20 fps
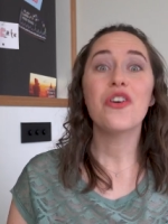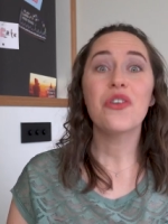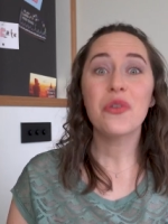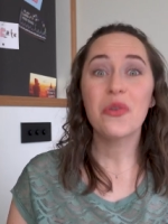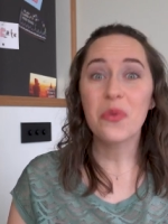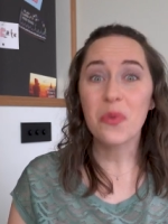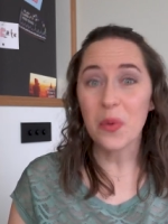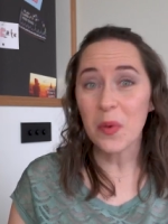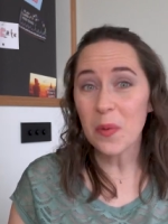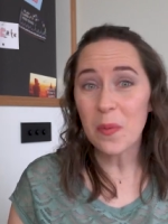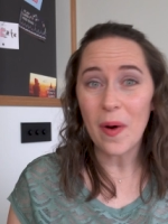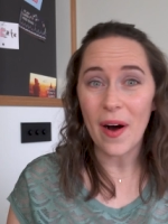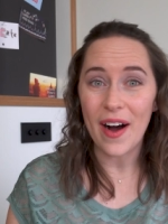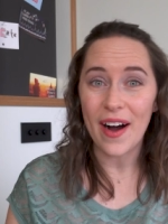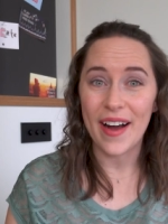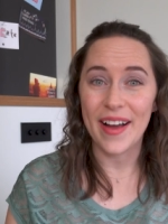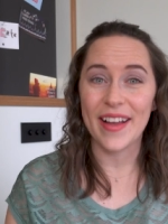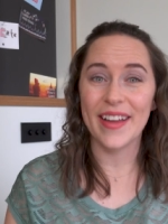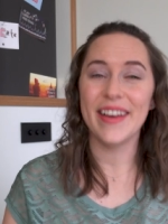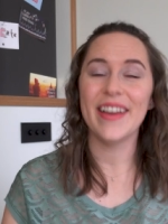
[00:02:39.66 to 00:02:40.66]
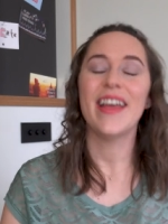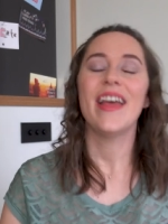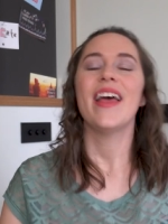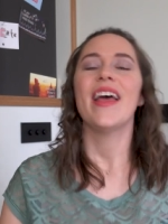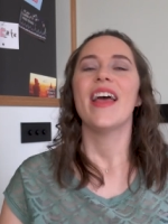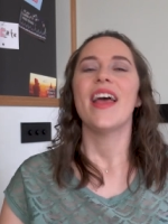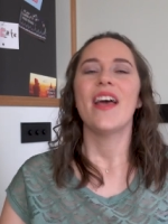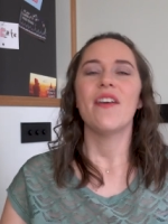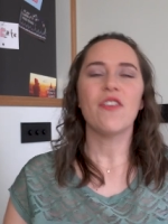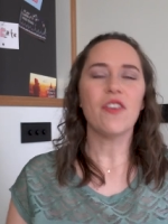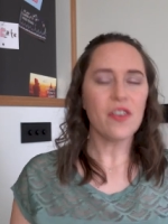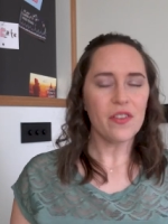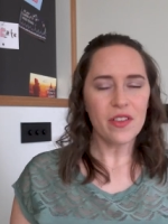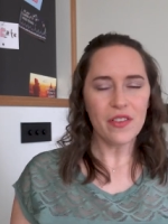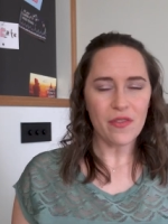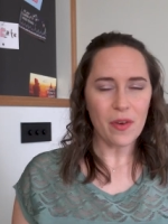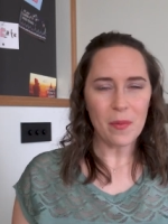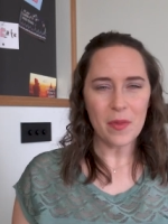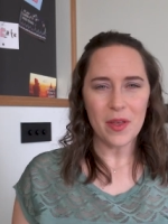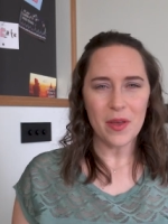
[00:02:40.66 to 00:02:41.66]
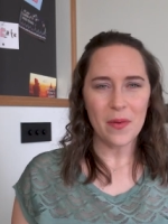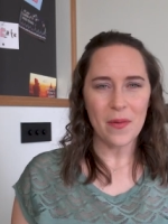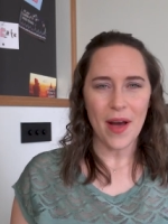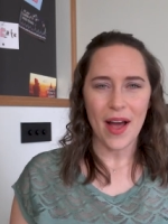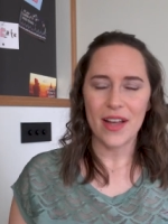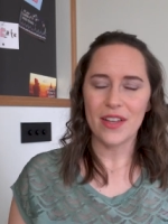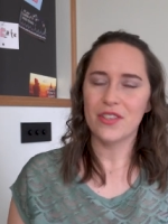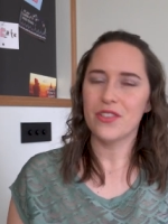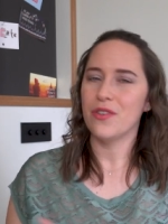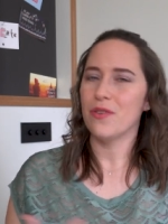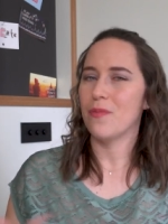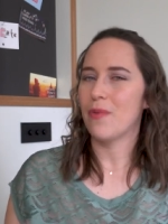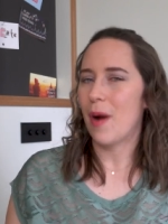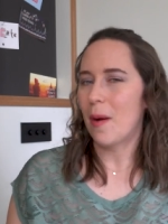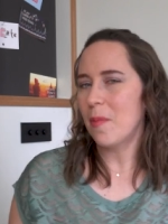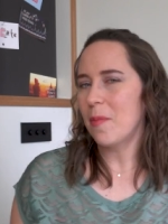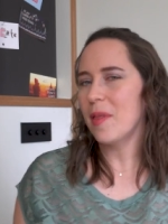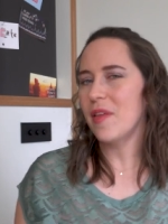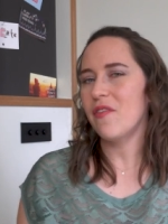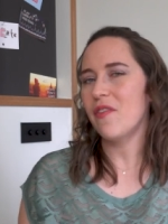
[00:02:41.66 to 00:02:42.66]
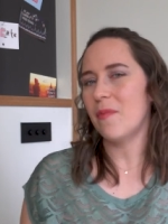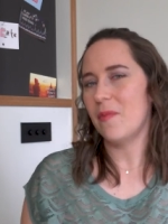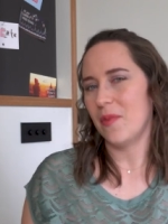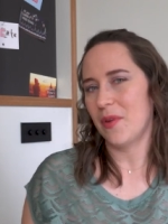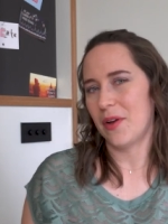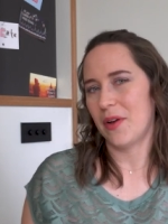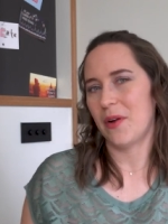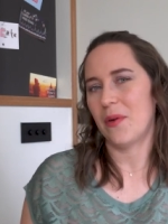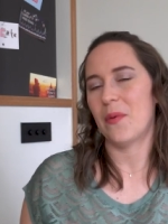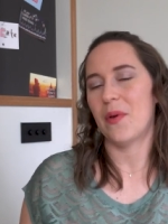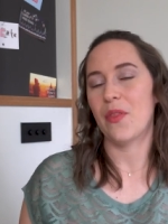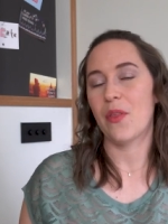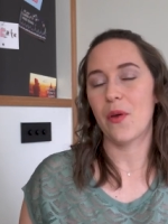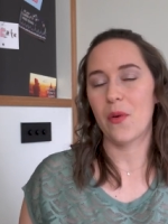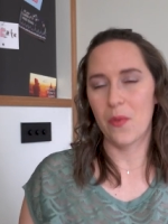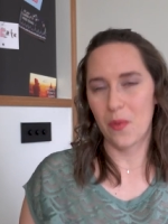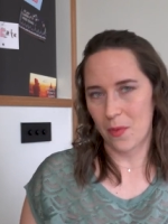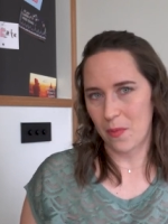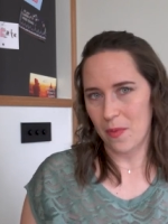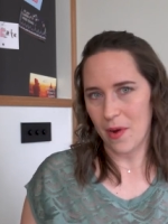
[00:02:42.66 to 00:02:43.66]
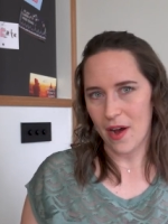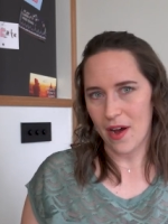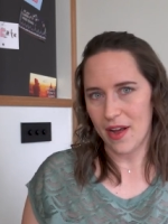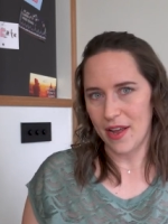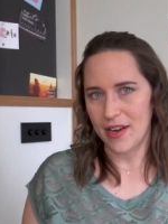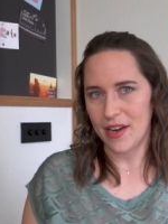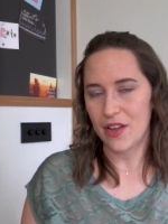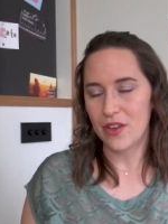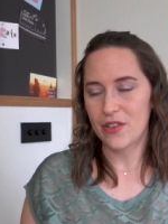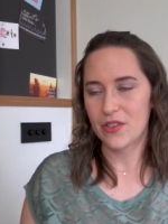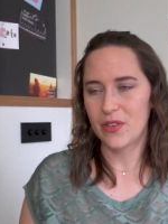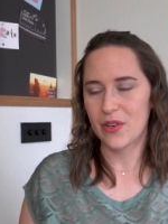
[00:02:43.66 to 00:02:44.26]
Groupon. If you're from the US, you're probably familiar with Groupon.